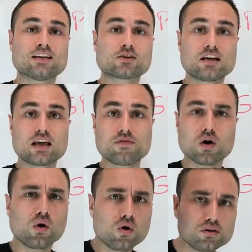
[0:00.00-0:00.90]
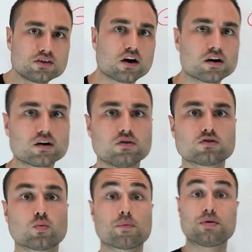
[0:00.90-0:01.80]
And it's gonna give you all these
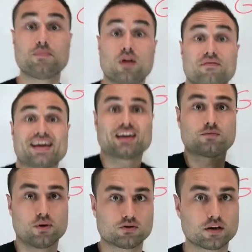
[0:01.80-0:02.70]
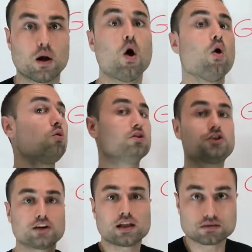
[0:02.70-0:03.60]
articles where people have guest posted holy
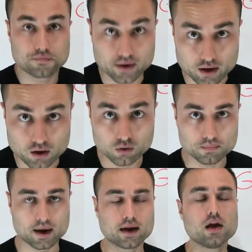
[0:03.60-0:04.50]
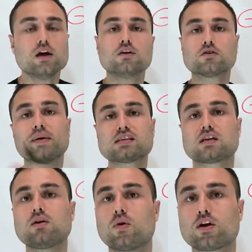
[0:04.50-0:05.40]
shit, that's a fucking gold mine. So
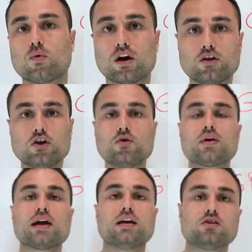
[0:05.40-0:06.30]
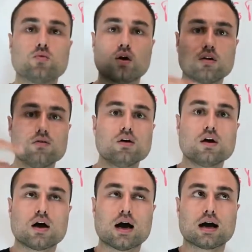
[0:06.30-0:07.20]
basically what you wanna do is you wanna
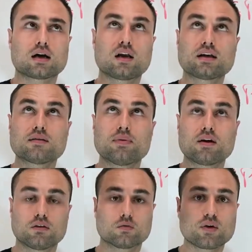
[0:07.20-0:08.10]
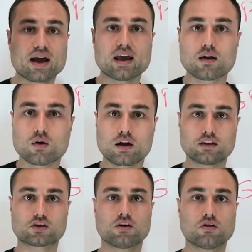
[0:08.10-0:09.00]
uh, click the button on the right,
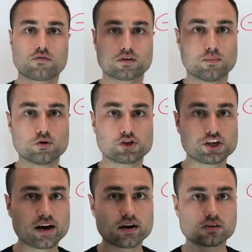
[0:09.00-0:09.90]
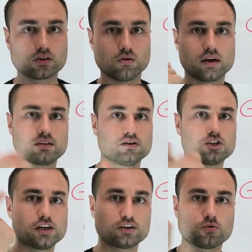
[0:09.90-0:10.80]
it's gonna look for the most shares, so LinkedIn
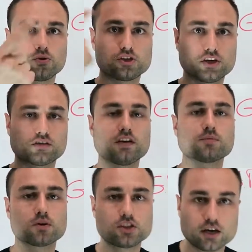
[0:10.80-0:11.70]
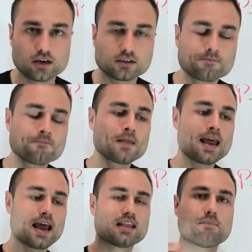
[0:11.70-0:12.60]
shares, Twitter shares, Facebook shares,
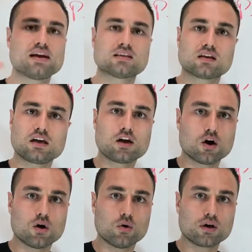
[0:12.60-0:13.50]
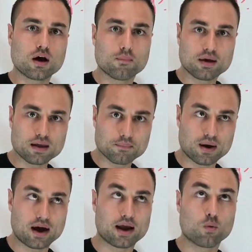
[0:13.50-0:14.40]
and then basically go
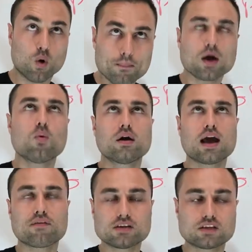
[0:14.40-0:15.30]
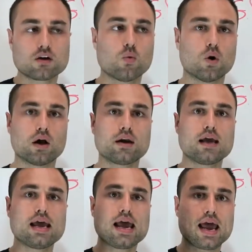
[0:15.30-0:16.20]
by one by one, every single
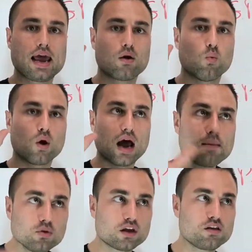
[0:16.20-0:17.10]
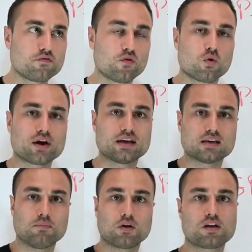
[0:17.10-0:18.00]
one, and what I'm looking for
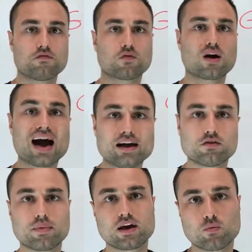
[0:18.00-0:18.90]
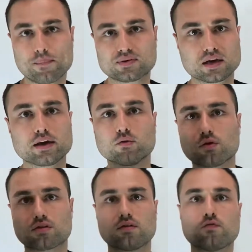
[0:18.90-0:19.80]
is I'm looking for high domain website,
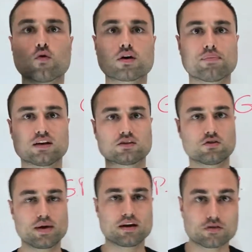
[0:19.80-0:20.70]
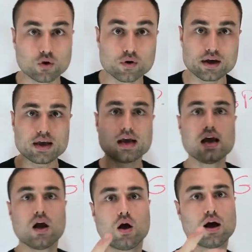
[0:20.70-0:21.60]
north of 40 plus domain
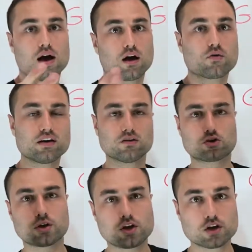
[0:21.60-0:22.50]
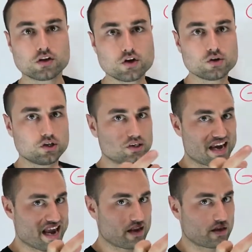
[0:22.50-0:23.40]
authority. Uh, a uh, great little trick you can do is you
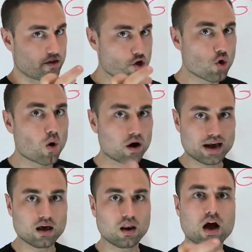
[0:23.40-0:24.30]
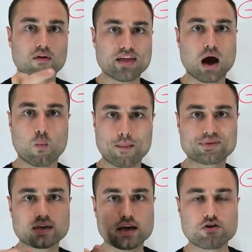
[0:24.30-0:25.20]
take the URL of that
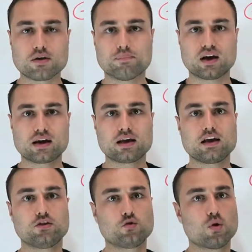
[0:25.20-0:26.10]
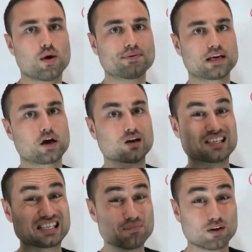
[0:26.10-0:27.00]
website, you can plug it into a website
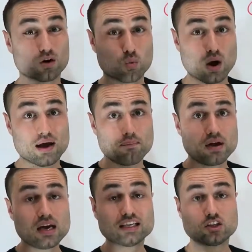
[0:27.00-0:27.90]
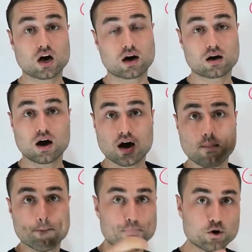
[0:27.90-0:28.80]
called
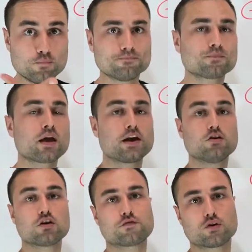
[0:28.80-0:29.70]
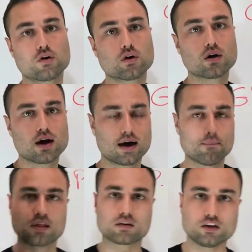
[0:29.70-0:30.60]
similarweb.com, boom, and you look for
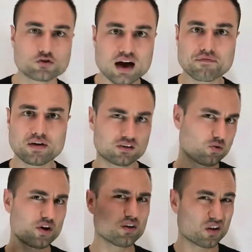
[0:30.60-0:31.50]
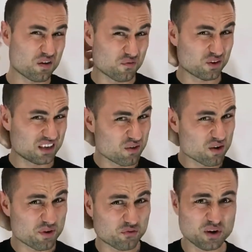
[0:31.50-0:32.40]
uh, monthly traffic. So what you're looking for is
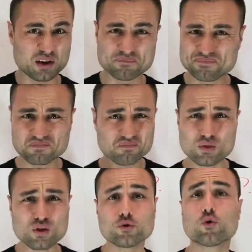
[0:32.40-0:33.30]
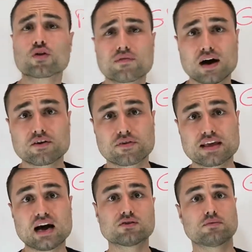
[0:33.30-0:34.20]
anywhere between north of
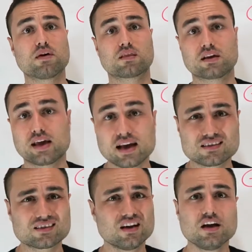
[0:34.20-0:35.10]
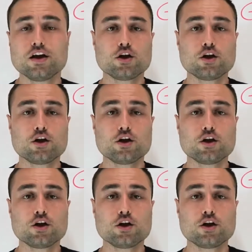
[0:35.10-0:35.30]
100,000 monthly hits.